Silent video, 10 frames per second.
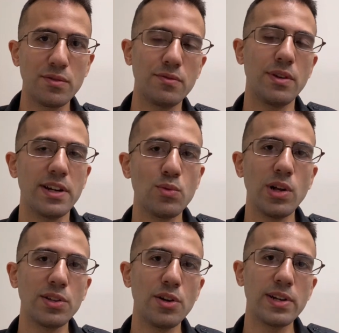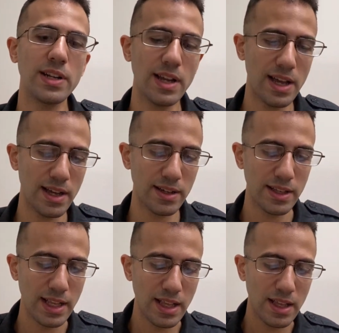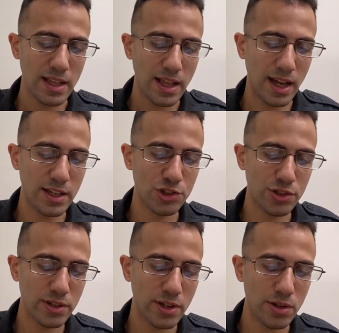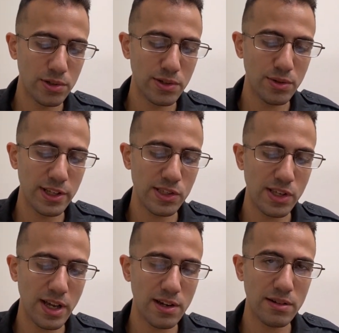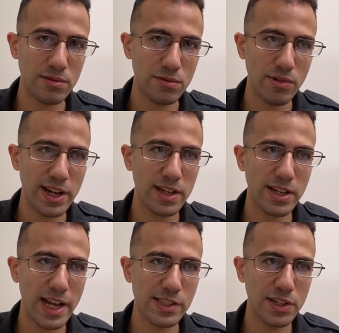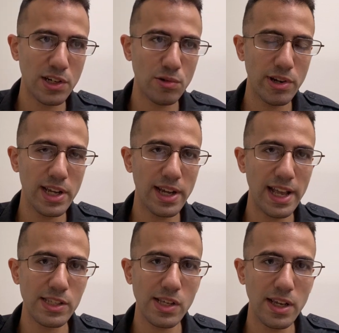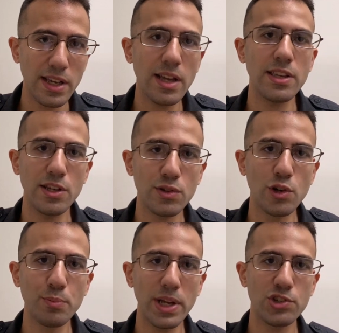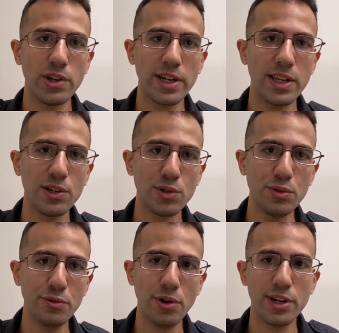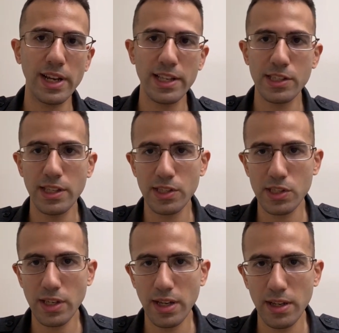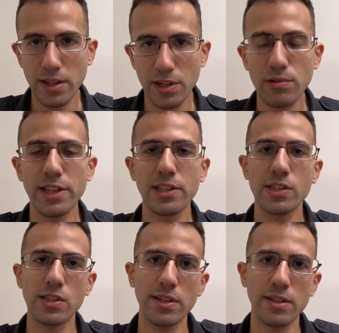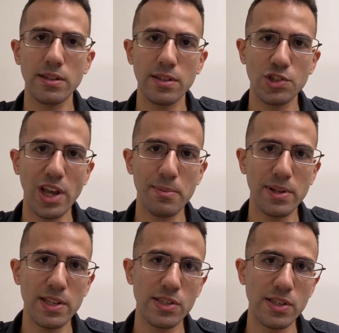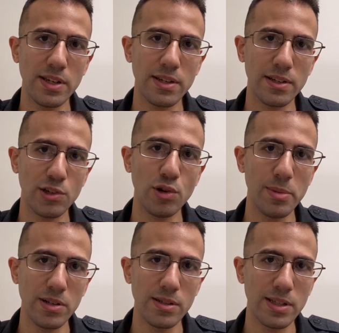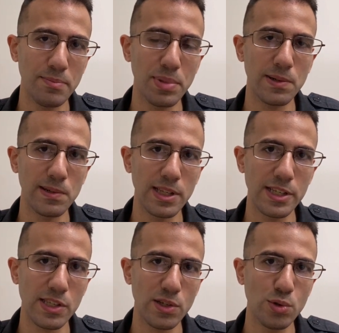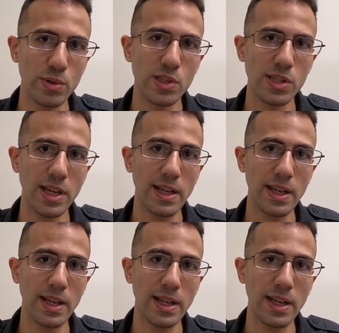very well known, and An Jung-geun is recognized in Korea as a hero, patriotic hero who fought against this horrendous Japanese criminal imperialist who was